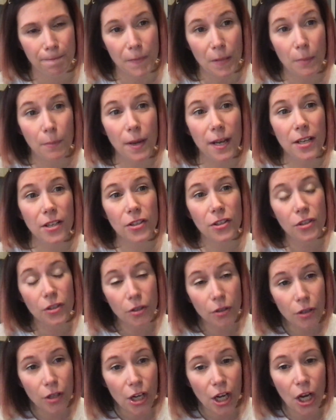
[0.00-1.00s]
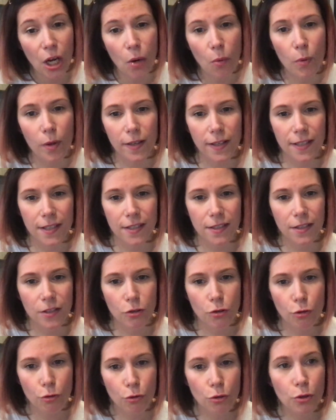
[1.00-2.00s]
By discerning what is
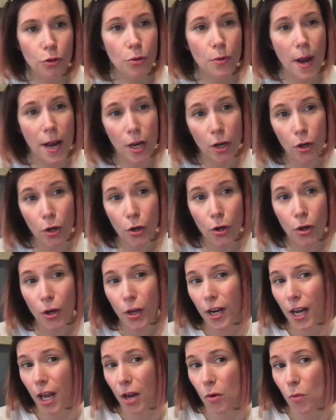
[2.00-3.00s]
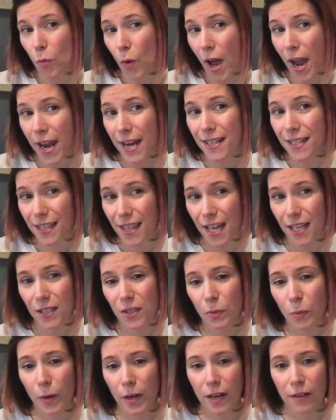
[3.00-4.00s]
true and good and right.
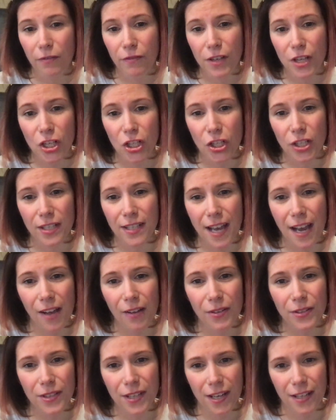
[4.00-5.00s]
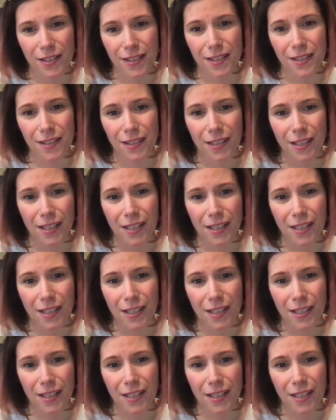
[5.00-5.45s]
That's what Ephesians tells us.